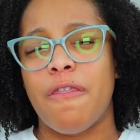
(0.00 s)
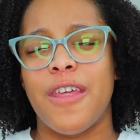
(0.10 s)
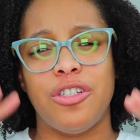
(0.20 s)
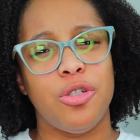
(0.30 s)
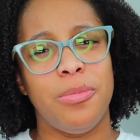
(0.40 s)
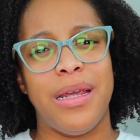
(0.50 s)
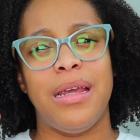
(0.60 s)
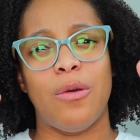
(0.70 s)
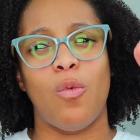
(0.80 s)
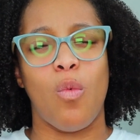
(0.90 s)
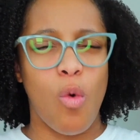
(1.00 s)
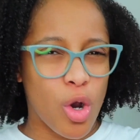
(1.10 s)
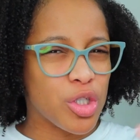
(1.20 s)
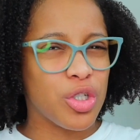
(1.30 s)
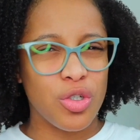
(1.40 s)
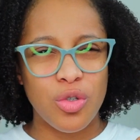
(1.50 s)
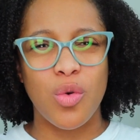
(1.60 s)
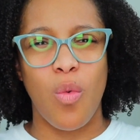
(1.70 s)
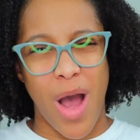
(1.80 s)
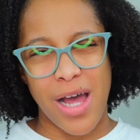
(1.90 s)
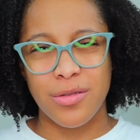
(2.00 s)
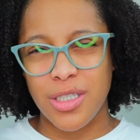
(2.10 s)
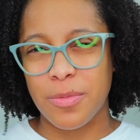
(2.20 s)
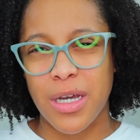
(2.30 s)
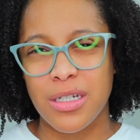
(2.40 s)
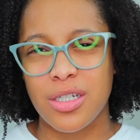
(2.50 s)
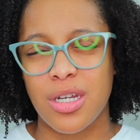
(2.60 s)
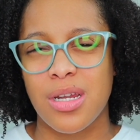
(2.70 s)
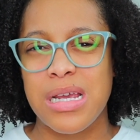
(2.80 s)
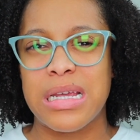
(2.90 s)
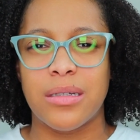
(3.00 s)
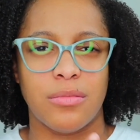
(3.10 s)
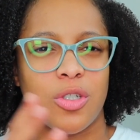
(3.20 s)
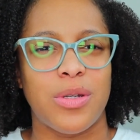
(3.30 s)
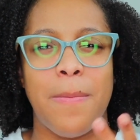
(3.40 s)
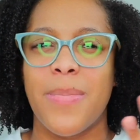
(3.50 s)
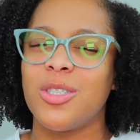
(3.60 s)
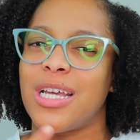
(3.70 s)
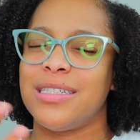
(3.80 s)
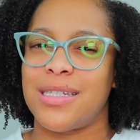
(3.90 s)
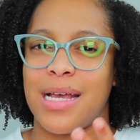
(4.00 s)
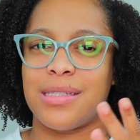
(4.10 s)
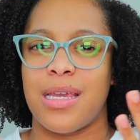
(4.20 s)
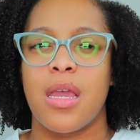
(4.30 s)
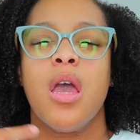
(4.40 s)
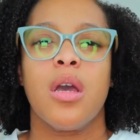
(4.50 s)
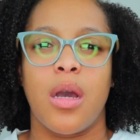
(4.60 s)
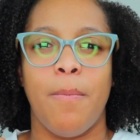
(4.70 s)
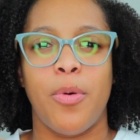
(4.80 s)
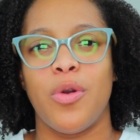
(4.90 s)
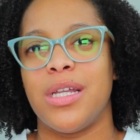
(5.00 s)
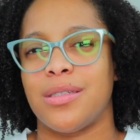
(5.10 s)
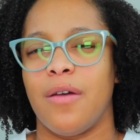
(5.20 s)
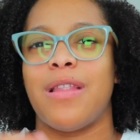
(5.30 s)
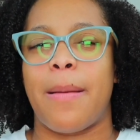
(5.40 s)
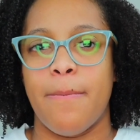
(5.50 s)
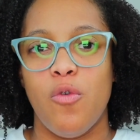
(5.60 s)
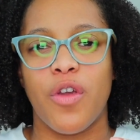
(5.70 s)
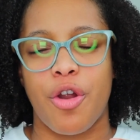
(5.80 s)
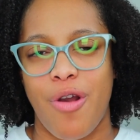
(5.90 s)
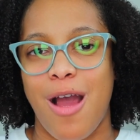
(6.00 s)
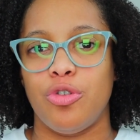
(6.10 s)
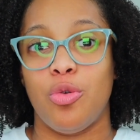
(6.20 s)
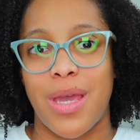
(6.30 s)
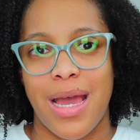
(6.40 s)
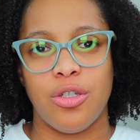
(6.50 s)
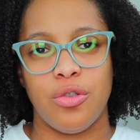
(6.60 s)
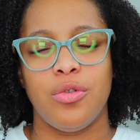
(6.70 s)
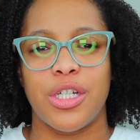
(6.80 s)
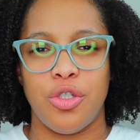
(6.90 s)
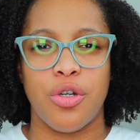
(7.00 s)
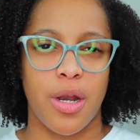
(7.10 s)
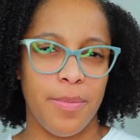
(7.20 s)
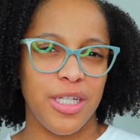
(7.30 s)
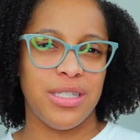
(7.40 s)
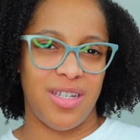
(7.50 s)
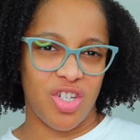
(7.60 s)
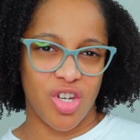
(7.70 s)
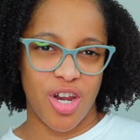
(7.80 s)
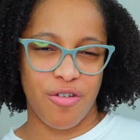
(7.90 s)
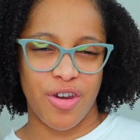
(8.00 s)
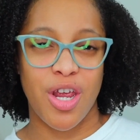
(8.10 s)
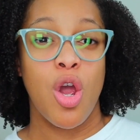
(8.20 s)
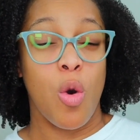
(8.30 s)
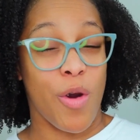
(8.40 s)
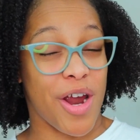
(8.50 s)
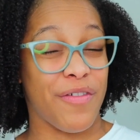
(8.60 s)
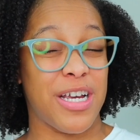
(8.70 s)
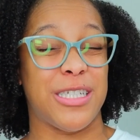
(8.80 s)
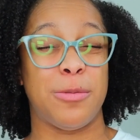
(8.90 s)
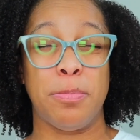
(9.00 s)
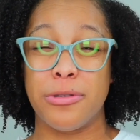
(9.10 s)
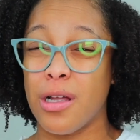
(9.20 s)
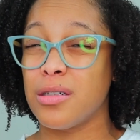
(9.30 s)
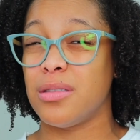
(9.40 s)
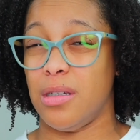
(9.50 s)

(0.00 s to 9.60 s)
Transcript: that you may want to do while deep conditioning. So the multitasking component of like moving around you can't do because you're gonna be stationary wherever it's plugged